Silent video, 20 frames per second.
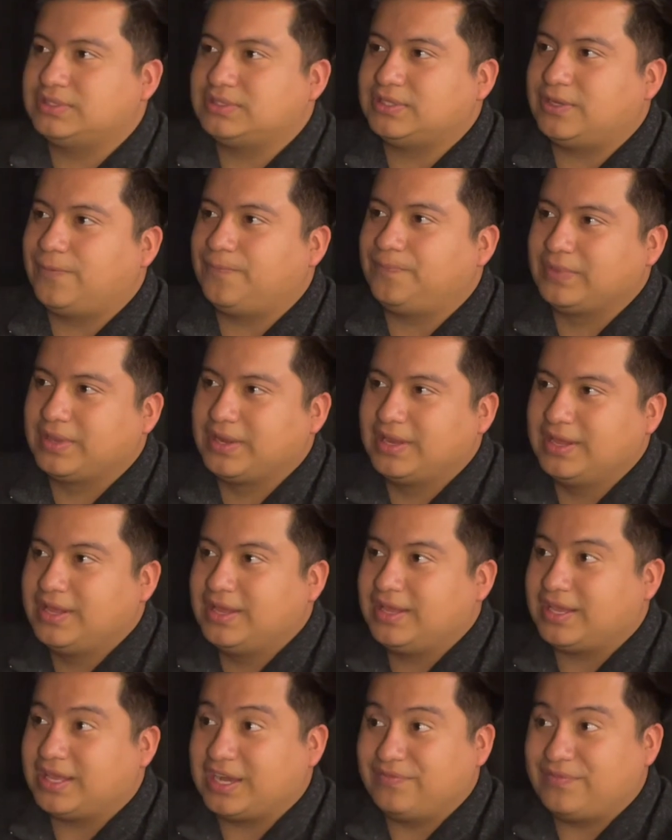So
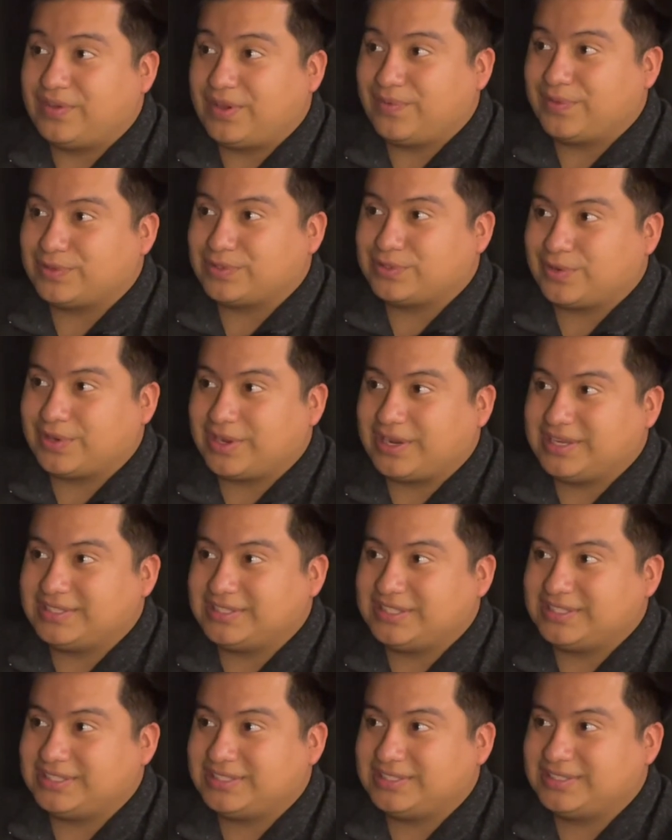get involved with those
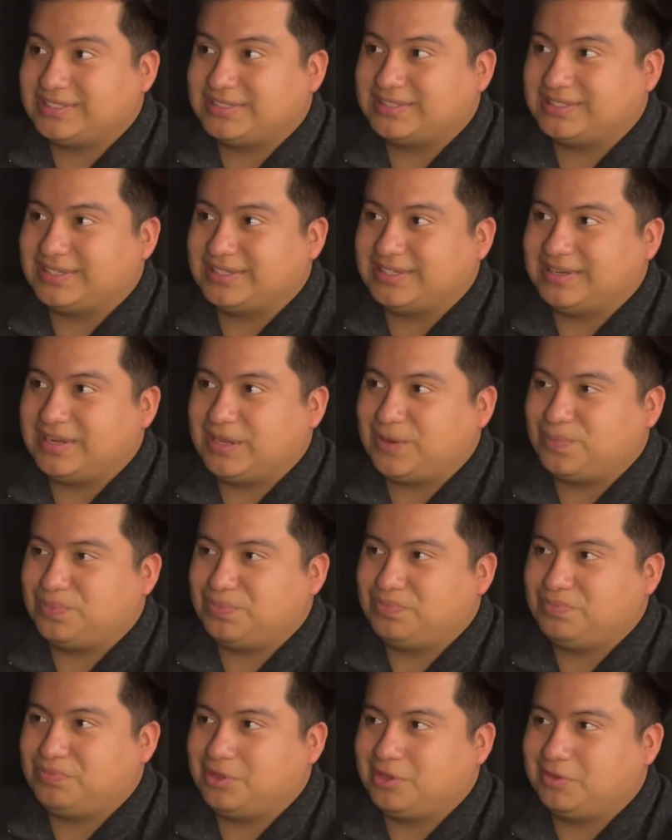organizations and help
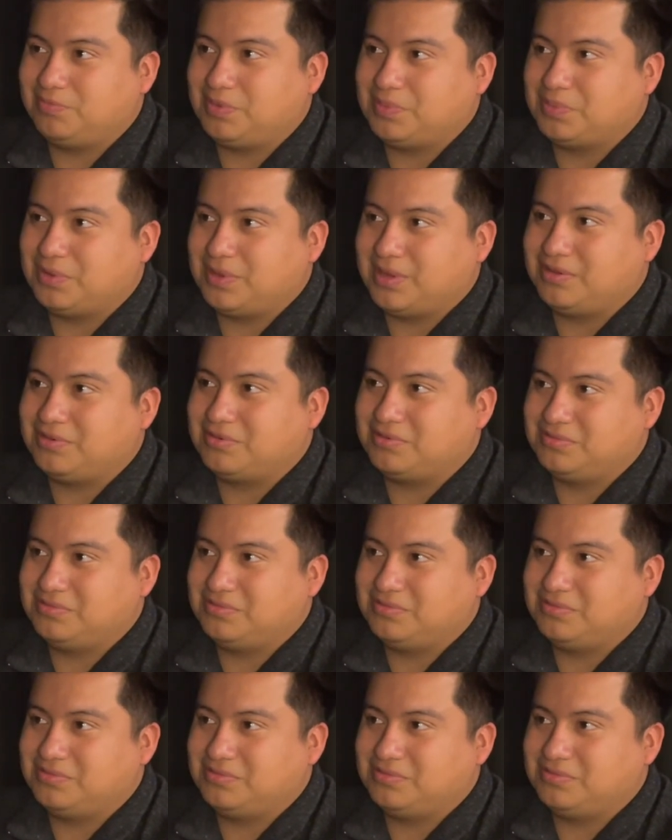young people out.